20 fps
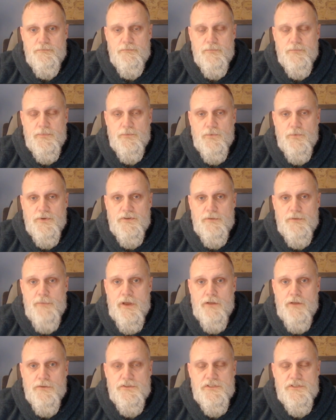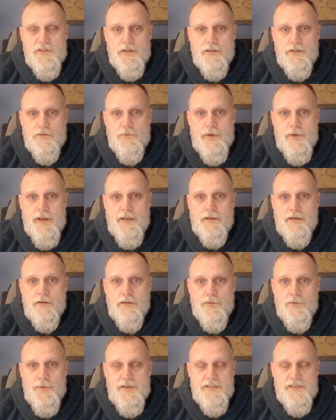winter melts and the rain and all
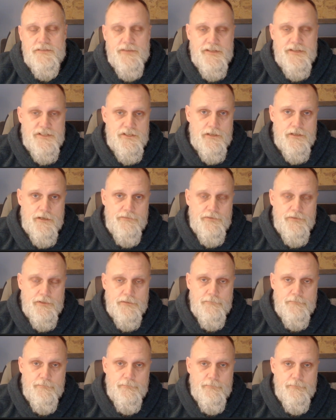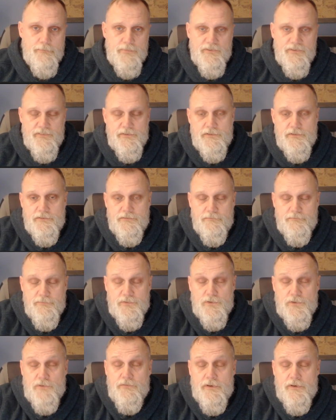the rest of that stuff, it
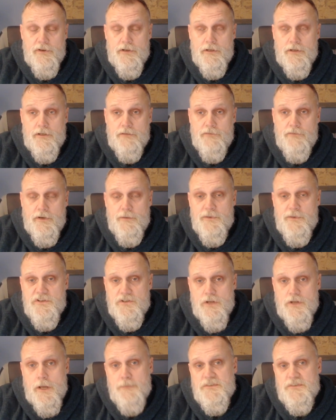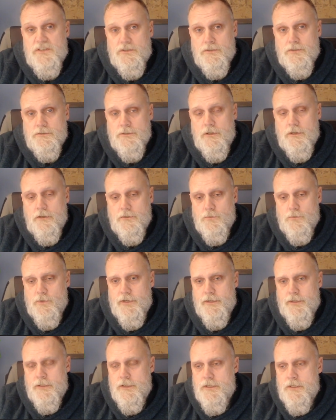Prove very, uh, very much an obstacle along the
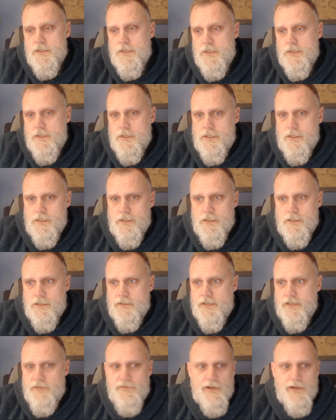way. Uh, Dave and I